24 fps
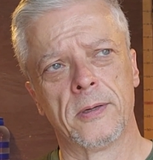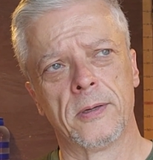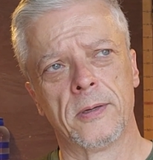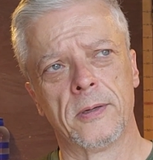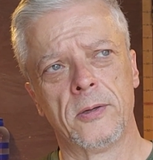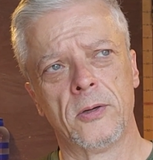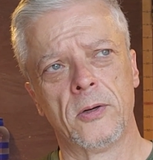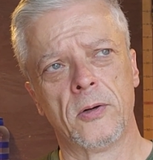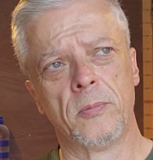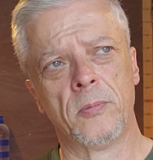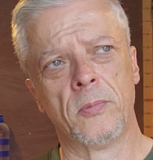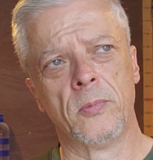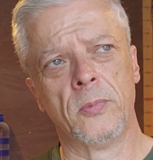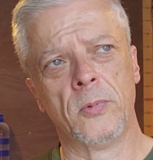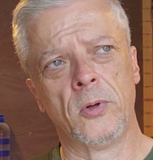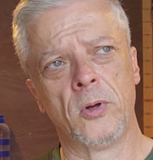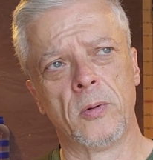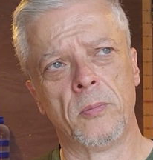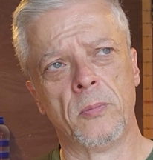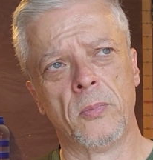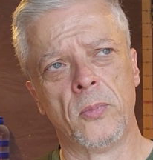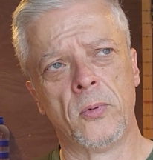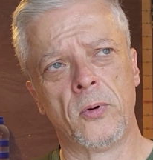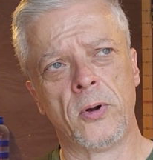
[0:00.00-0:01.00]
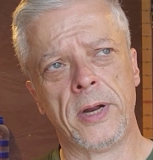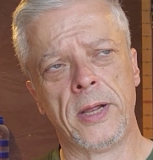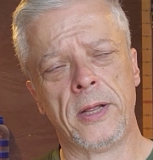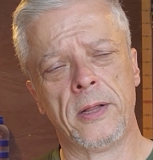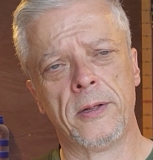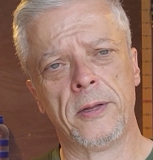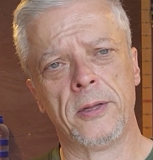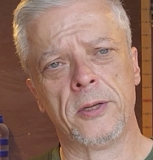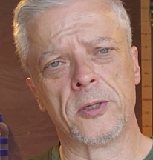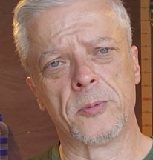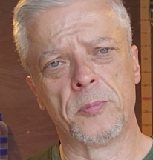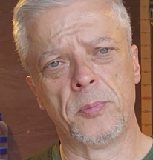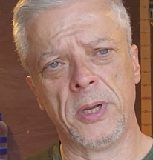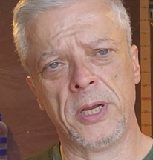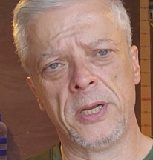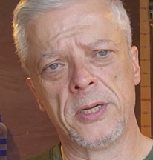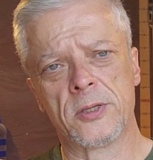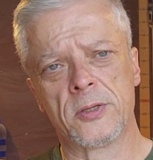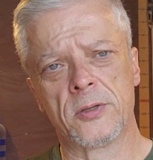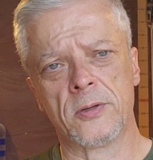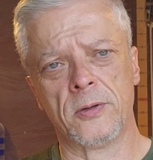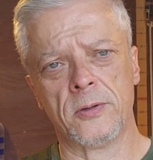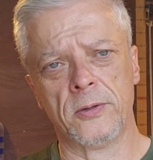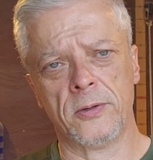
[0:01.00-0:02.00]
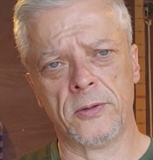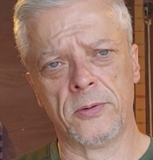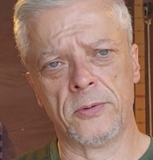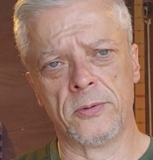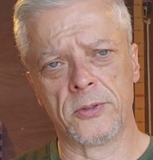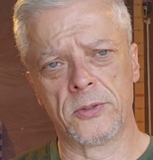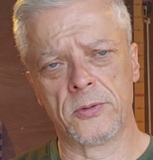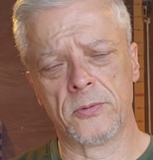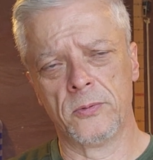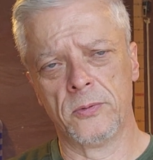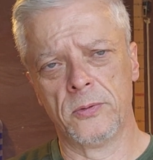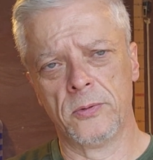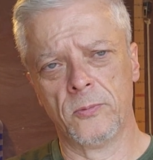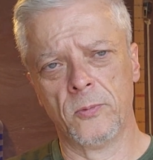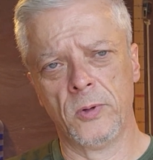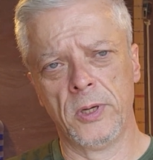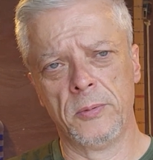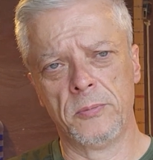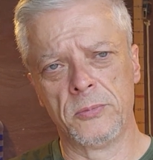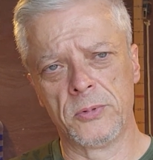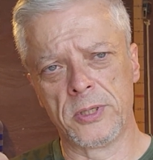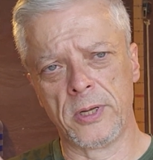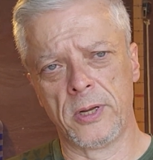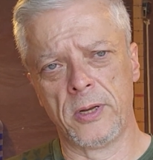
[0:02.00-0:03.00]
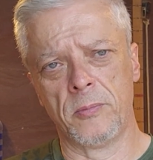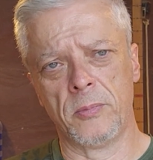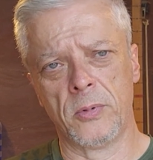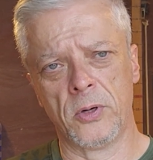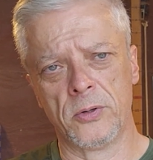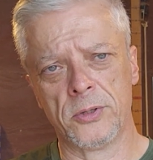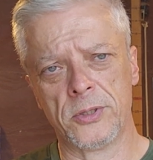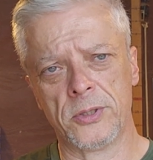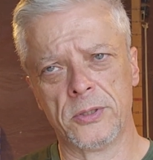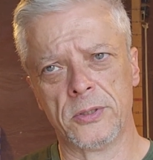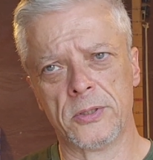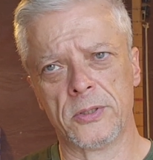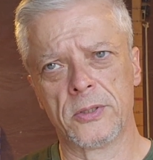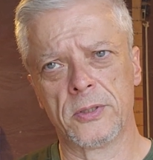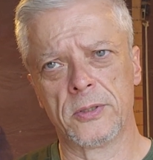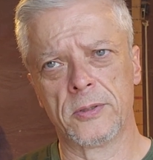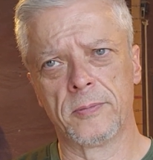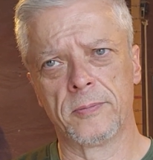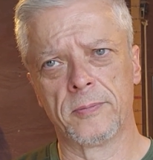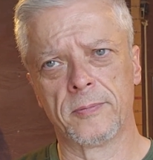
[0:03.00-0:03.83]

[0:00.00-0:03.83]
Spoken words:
your morality is based on those whims and emotions.